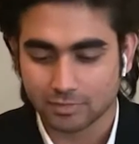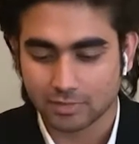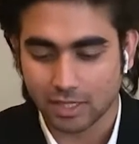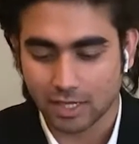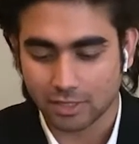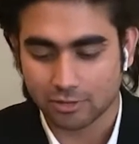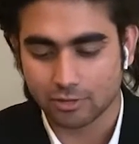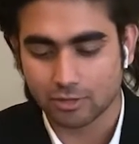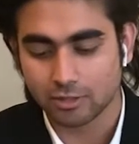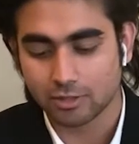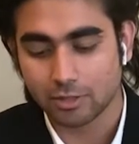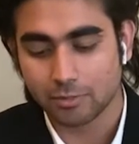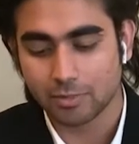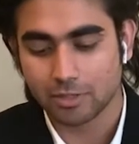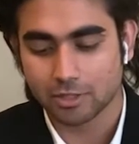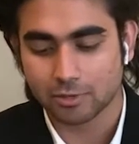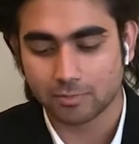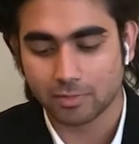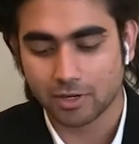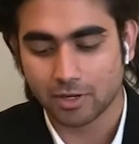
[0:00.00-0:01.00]
Actually, the
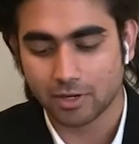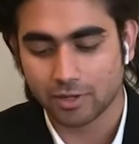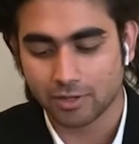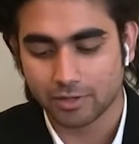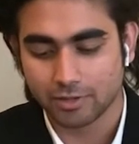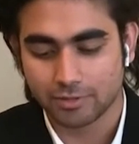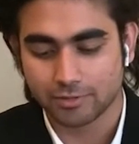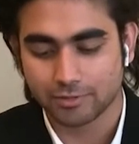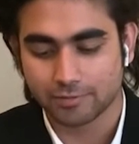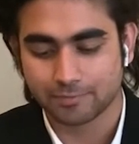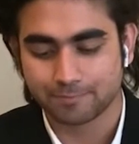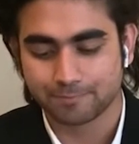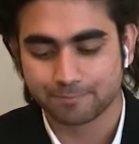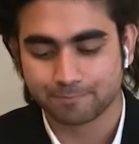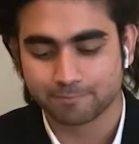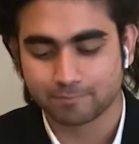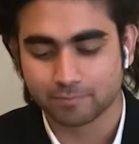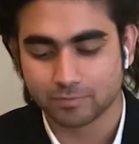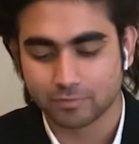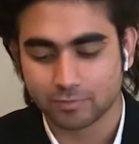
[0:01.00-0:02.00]
best part is,
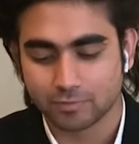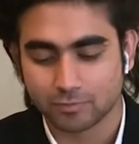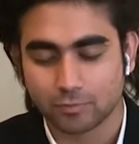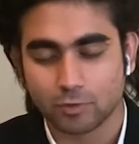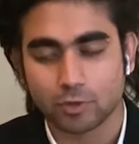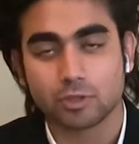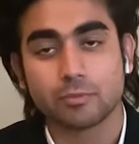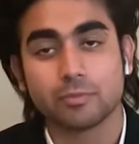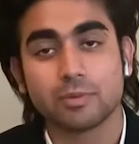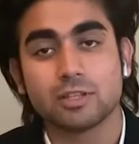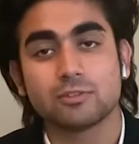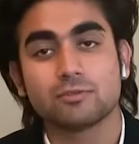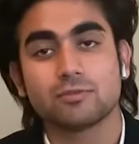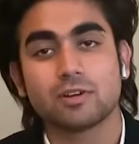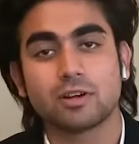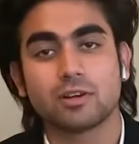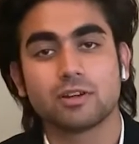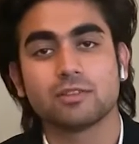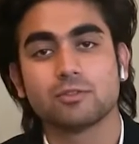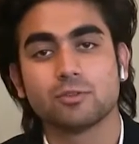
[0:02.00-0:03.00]
for the best
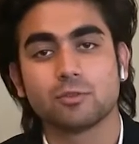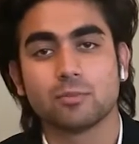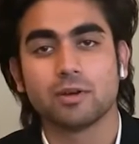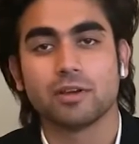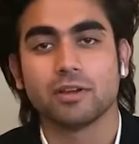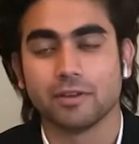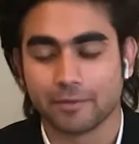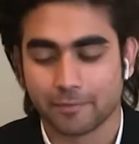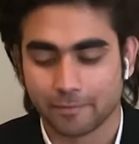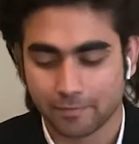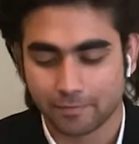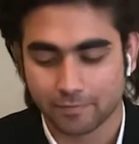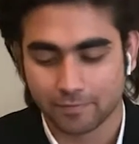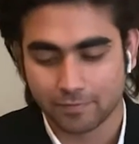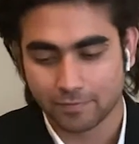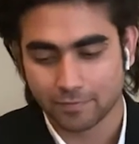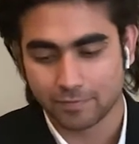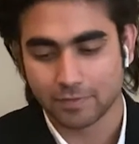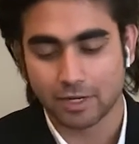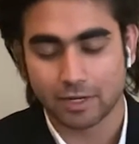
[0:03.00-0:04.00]
part in Dubai
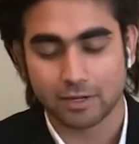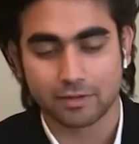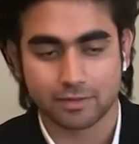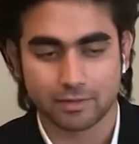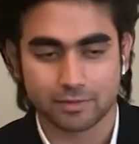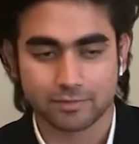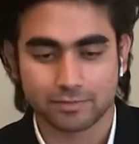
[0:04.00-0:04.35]
that